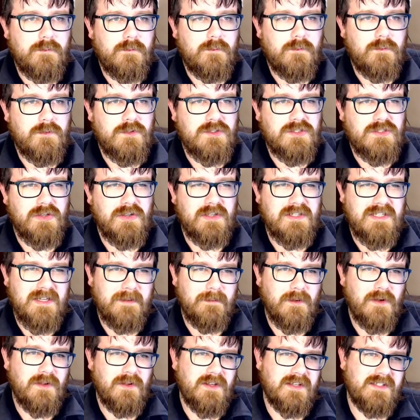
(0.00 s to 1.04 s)
so to
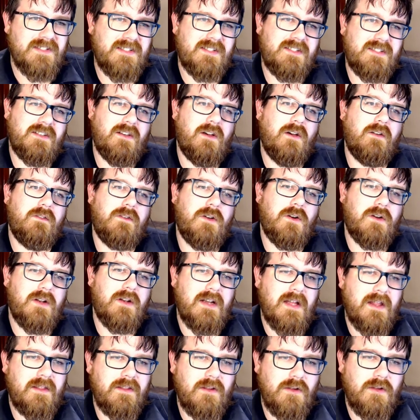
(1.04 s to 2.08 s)
demo this, I've got
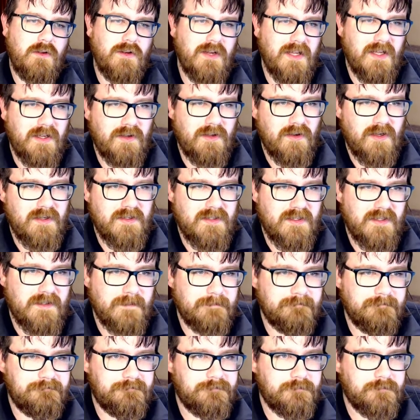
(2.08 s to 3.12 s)
another unique ID
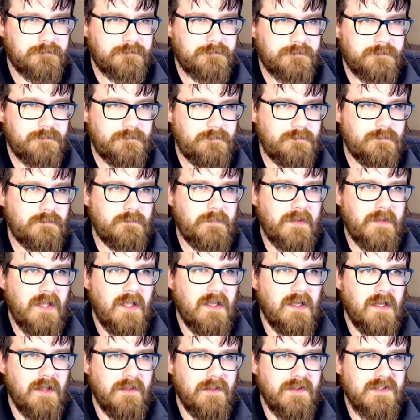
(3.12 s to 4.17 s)

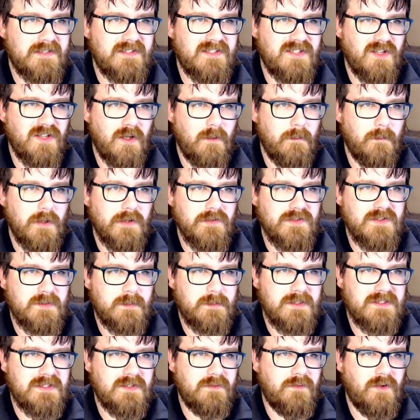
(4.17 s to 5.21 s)
uh, this time I've
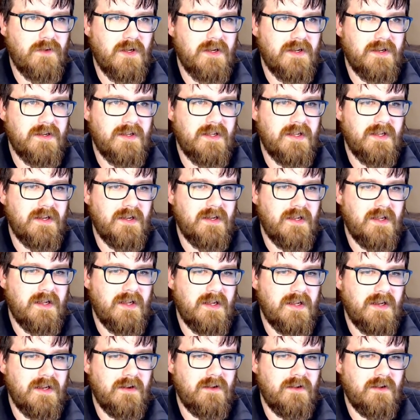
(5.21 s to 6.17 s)
specified it in an